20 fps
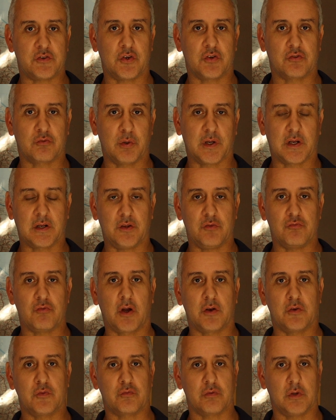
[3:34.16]
just quickly
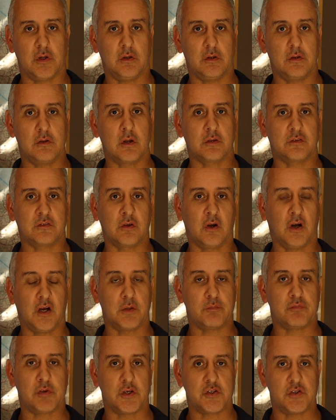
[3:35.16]
run through
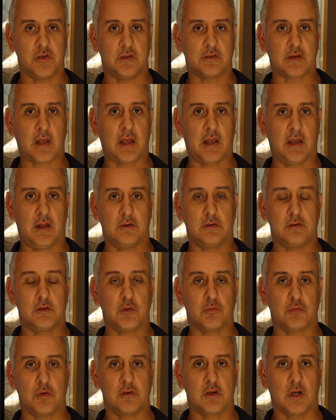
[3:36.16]
tyre pressures and
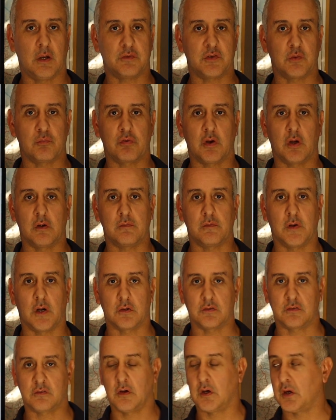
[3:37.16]
different types of
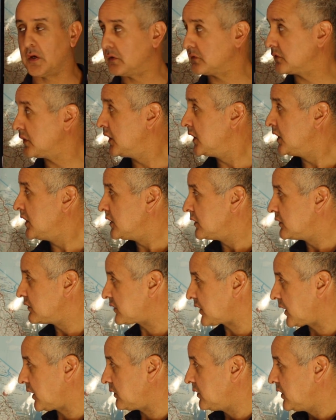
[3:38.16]
profiles tyres.
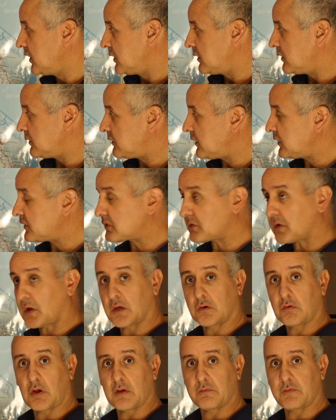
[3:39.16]
So this
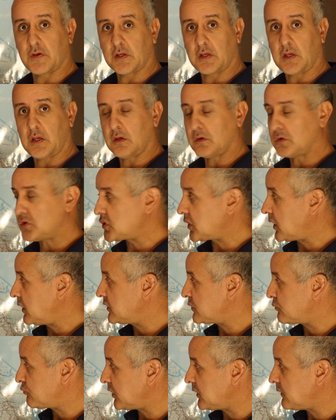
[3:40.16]
graphic here
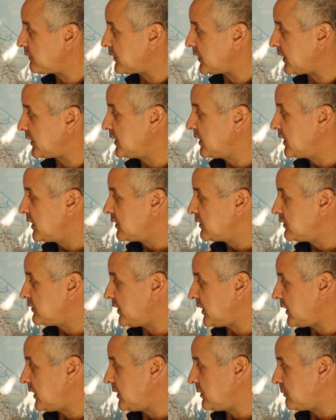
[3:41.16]
shows briefly
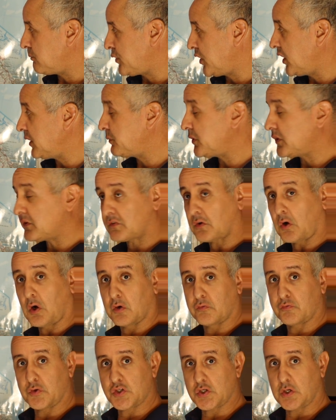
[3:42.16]
the purpose
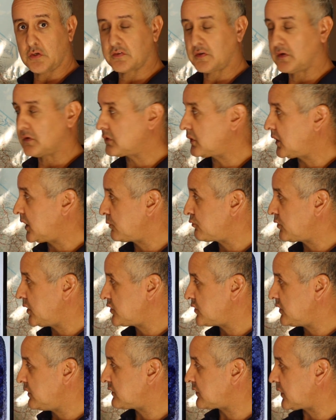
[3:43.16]
of reducing tyre
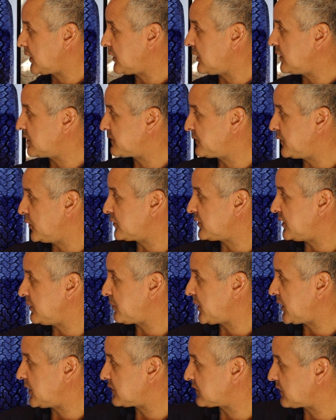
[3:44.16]
pressures. So there's
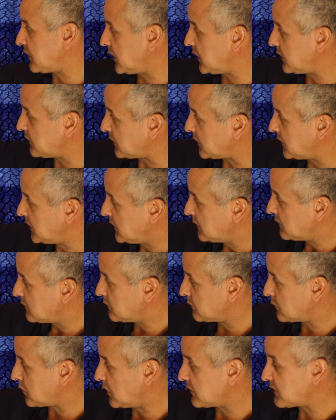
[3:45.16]
40 psi, the
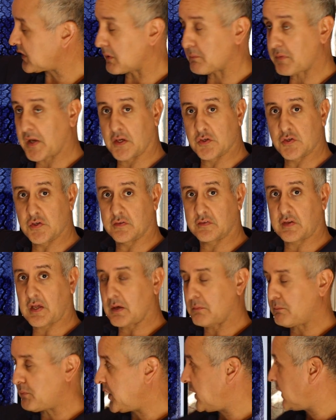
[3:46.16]
contact patch is
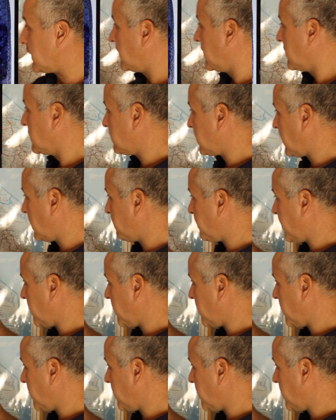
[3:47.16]
that big, 10